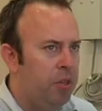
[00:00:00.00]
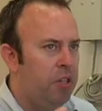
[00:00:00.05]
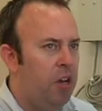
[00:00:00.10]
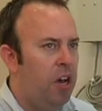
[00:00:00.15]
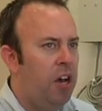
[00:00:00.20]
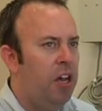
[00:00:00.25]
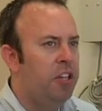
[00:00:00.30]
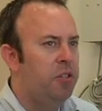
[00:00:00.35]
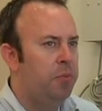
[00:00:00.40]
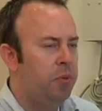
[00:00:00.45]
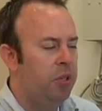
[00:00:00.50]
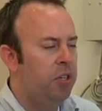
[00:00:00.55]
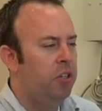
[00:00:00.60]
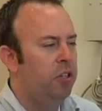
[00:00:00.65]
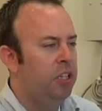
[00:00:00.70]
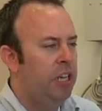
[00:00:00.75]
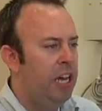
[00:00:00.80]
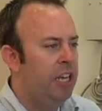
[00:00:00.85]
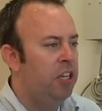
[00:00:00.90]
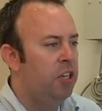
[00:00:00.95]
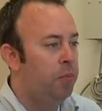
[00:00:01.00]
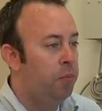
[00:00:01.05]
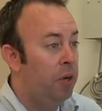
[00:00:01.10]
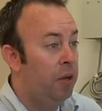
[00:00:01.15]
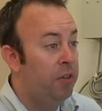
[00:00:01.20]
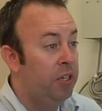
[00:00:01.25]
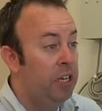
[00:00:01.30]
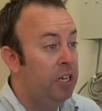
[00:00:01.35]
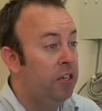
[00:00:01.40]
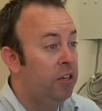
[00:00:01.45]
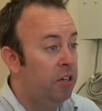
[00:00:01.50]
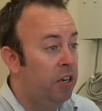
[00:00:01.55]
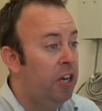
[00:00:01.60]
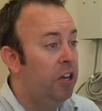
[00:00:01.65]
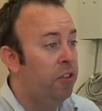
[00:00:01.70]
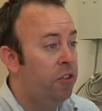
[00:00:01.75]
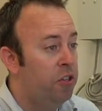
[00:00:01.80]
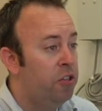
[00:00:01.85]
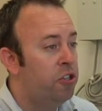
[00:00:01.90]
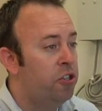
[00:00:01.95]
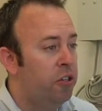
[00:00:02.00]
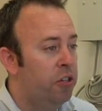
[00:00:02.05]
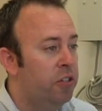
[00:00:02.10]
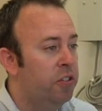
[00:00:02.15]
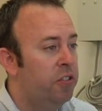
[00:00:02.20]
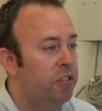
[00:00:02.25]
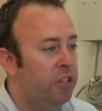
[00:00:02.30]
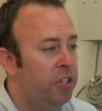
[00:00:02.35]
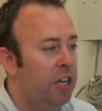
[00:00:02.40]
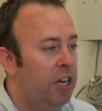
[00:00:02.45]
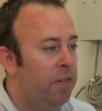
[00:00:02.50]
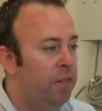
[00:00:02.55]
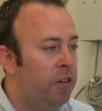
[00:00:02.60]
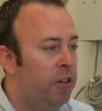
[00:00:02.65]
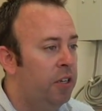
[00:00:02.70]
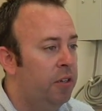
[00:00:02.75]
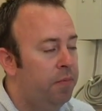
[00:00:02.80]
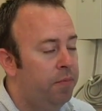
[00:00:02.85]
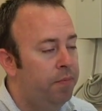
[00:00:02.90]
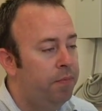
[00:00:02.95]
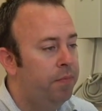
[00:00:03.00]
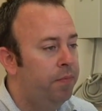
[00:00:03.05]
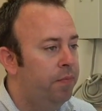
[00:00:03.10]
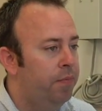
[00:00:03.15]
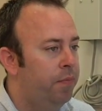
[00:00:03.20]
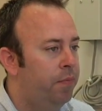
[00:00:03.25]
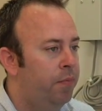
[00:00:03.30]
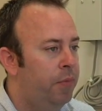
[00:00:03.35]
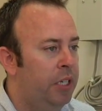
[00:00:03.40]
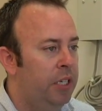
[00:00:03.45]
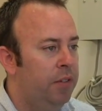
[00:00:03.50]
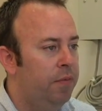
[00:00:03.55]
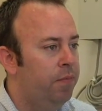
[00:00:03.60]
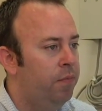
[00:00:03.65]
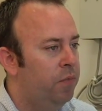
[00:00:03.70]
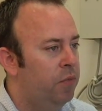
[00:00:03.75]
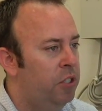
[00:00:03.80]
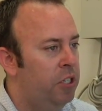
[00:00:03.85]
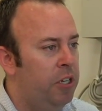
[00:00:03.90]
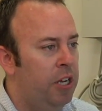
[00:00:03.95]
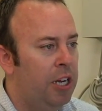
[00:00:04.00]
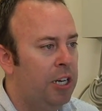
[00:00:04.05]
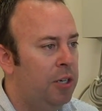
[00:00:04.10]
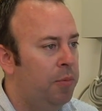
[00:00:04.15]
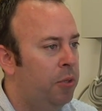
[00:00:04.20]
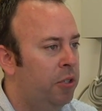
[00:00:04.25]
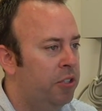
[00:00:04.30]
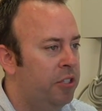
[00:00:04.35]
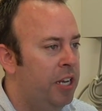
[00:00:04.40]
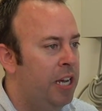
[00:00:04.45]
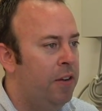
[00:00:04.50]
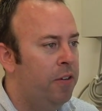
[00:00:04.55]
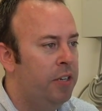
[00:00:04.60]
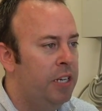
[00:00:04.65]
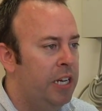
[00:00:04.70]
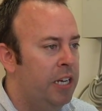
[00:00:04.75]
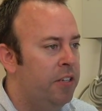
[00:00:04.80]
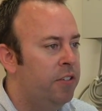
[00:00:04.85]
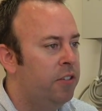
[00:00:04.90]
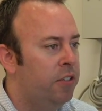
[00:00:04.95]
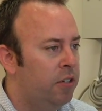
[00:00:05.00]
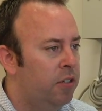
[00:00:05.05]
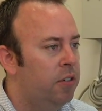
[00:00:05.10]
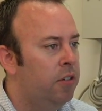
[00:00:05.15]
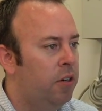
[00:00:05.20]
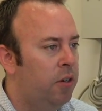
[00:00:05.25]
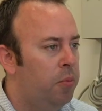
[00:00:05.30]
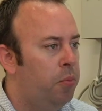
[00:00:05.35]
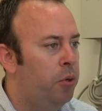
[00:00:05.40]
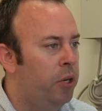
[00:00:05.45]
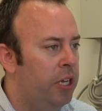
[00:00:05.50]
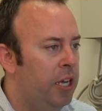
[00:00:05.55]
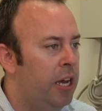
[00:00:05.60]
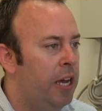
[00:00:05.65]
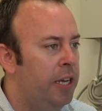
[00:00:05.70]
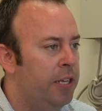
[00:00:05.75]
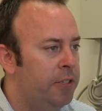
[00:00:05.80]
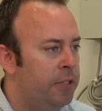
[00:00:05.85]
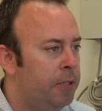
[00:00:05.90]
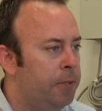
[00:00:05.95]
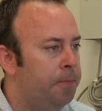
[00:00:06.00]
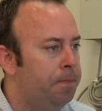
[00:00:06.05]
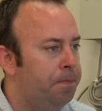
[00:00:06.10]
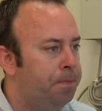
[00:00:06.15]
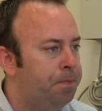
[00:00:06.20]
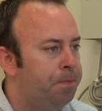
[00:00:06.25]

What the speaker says: at the hospital, yeah, you could probably get your health insurance to cover it, but deductibles nowadays are pretty high. So